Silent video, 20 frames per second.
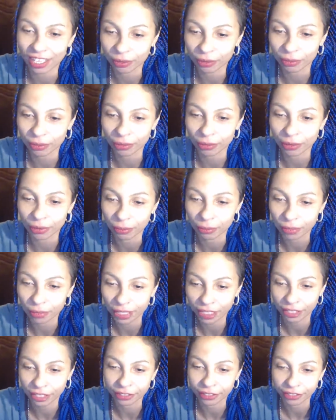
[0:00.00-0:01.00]
or
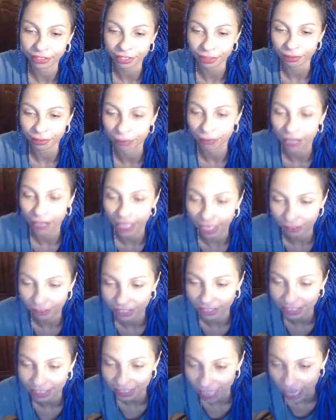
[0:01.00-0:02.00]
whether you agree with what I have
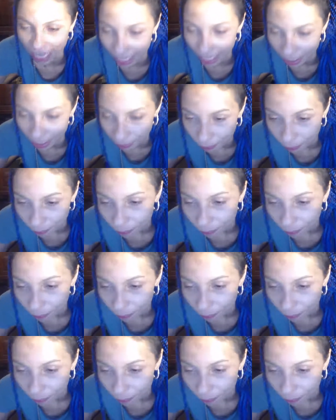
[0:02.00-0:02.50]
to say.